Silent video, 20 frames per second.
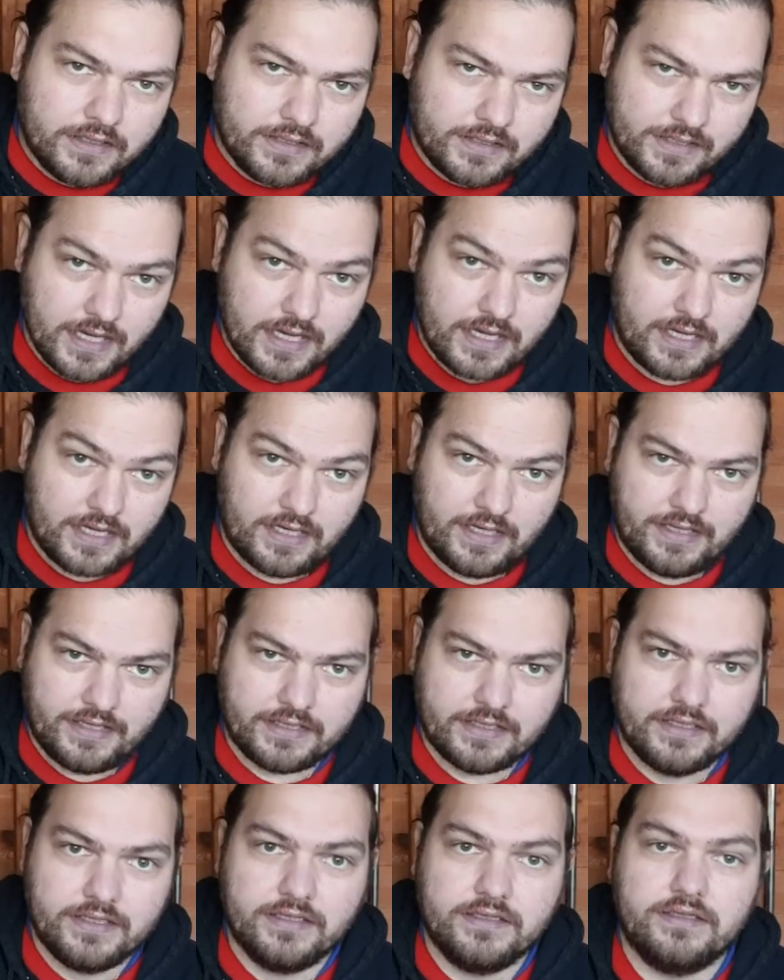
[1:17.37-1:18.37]

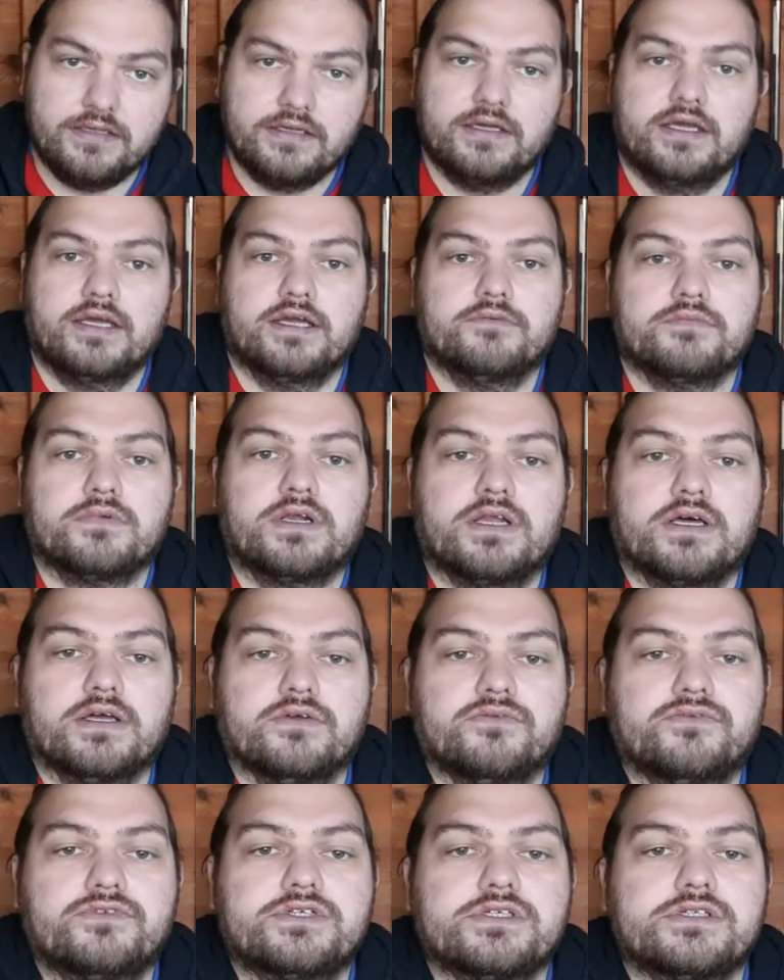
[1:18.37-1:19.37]
garlic
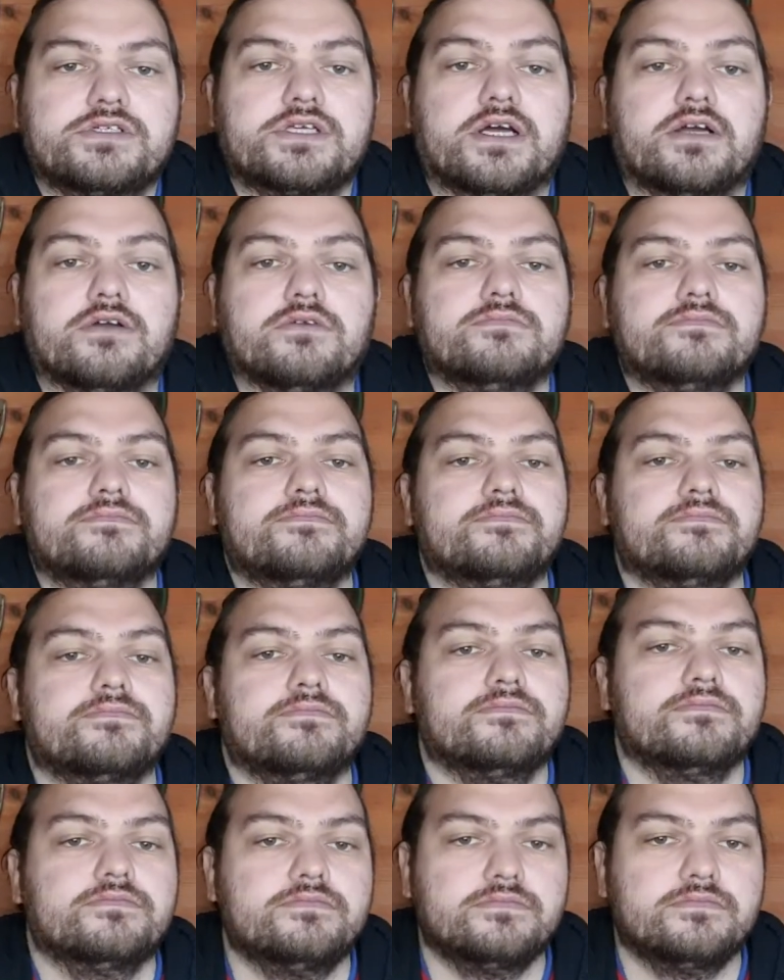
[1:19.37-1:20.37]
cloves. So
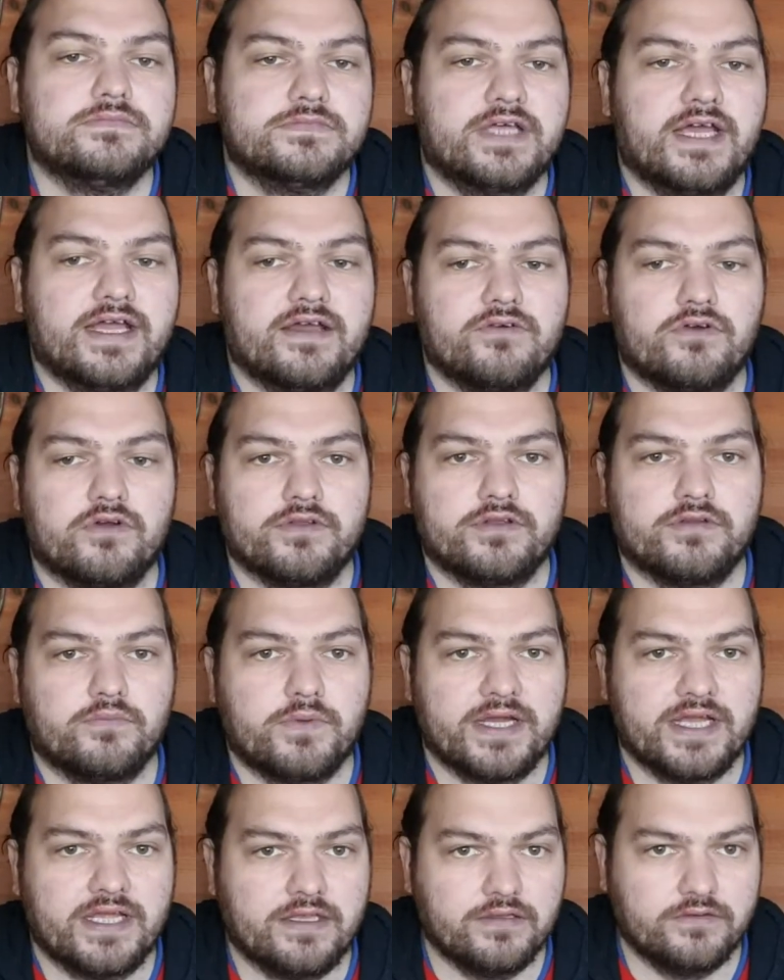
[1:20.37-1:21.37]
they're on the
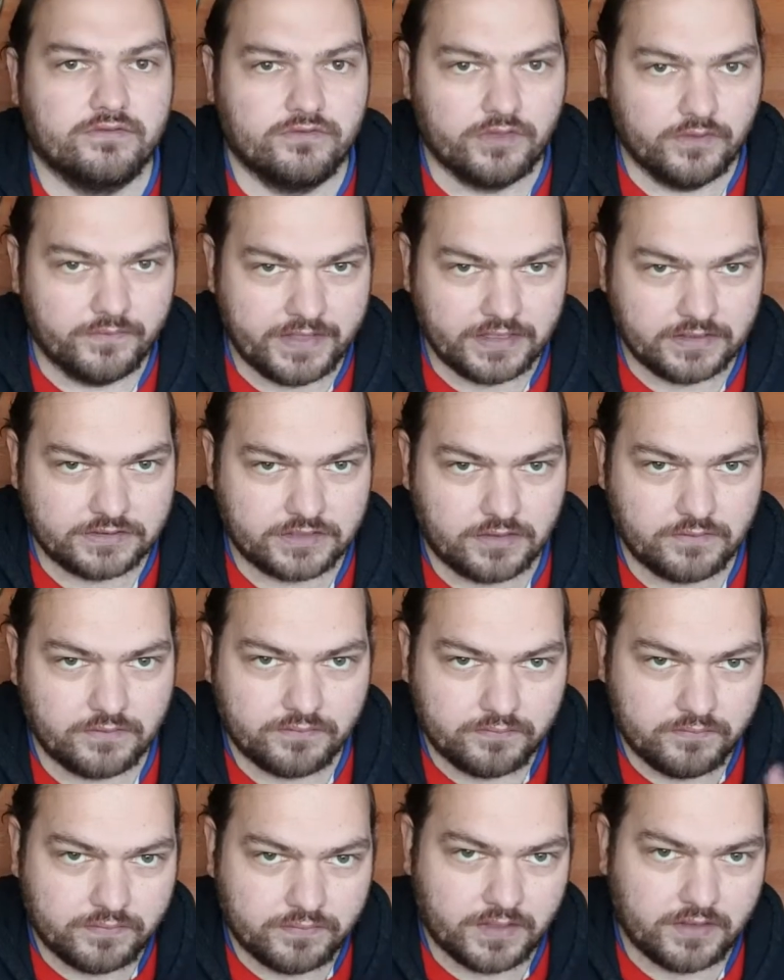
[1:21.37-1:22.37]
way and doing so,
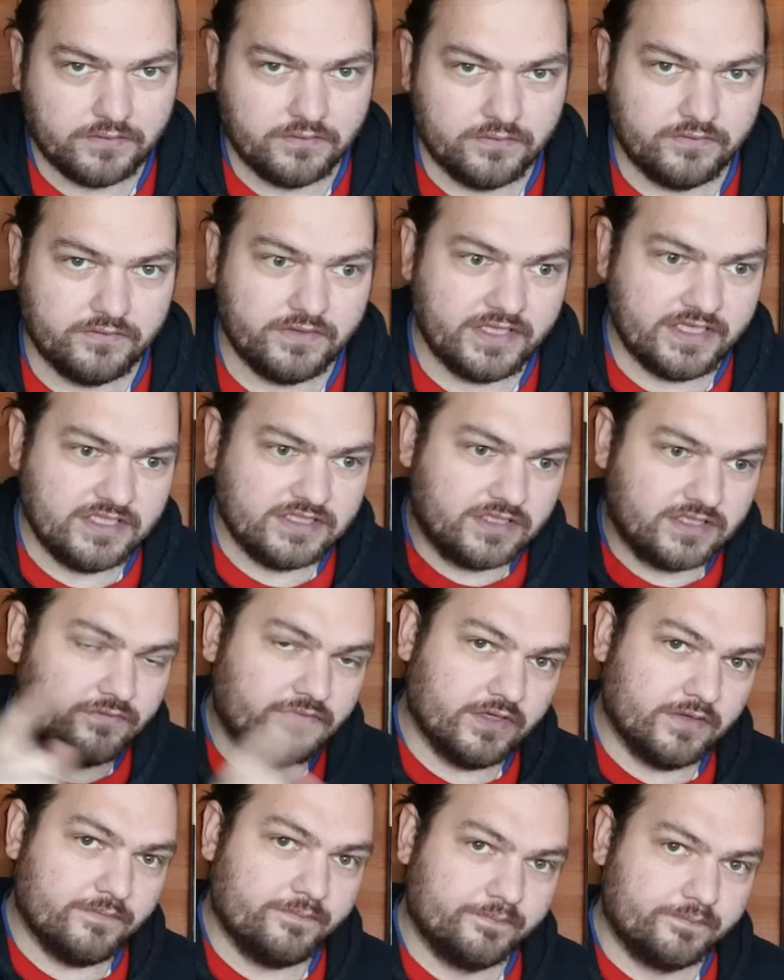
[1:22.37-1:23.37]
but these are
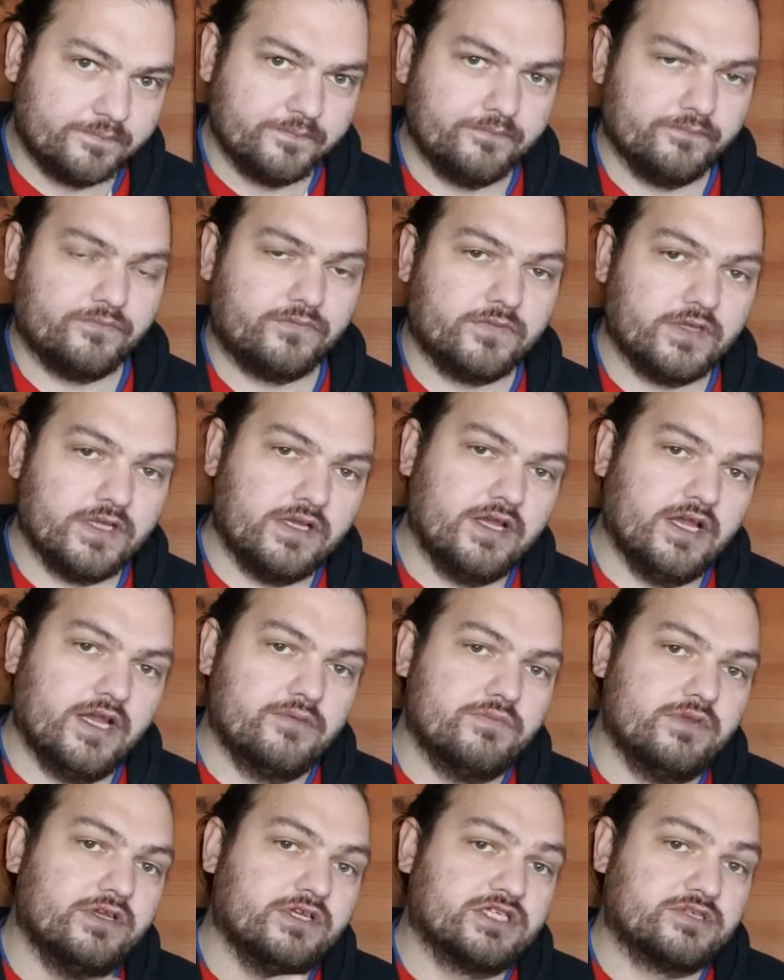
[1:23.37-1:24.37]
for
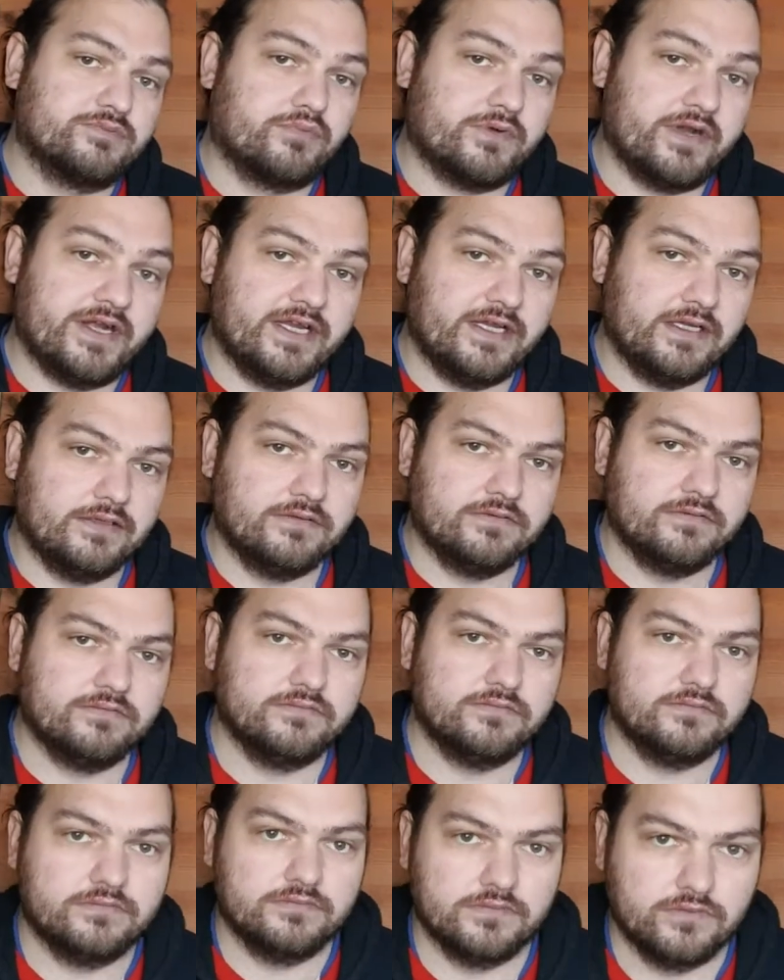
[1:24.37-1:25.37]
your spring,
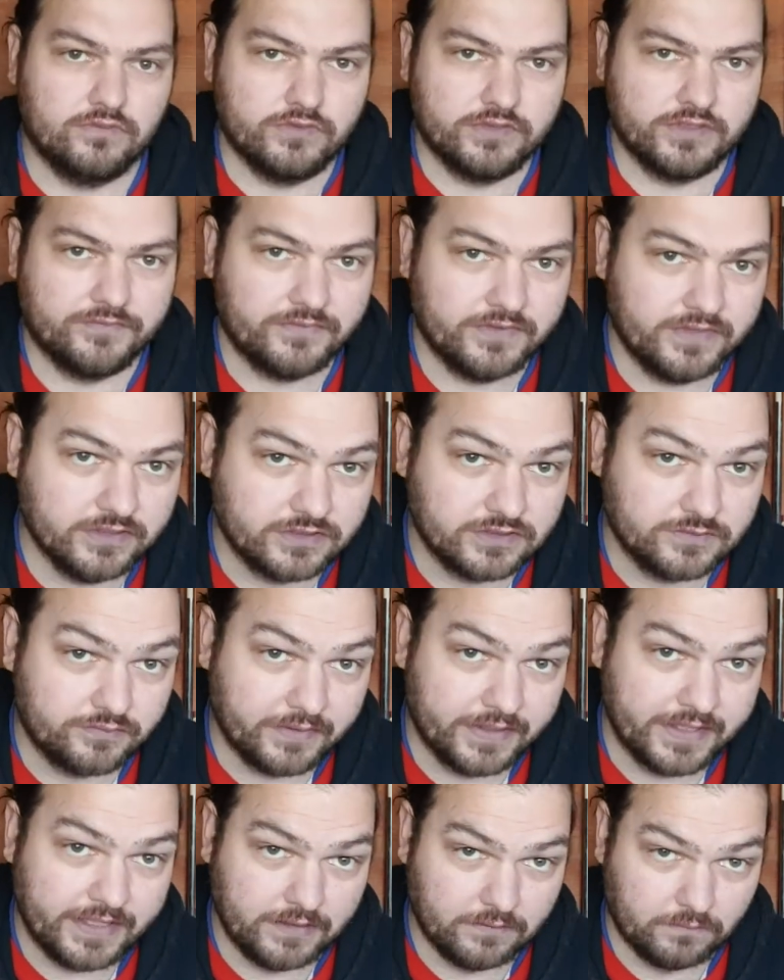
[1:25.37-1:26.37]
order for your
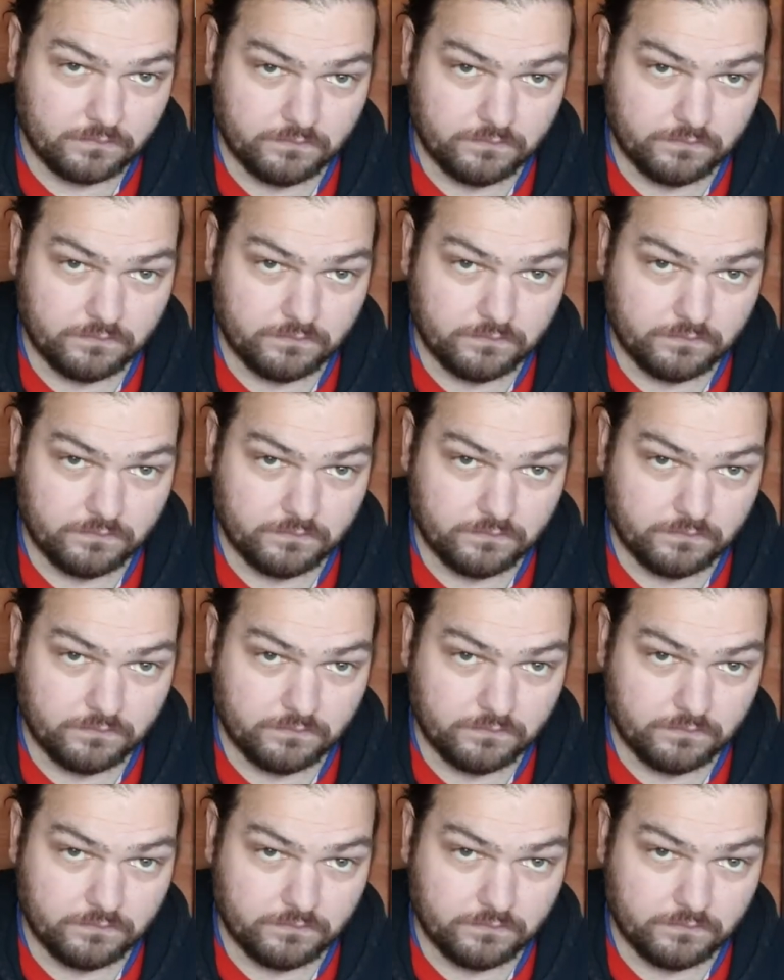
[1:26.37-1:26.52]
spring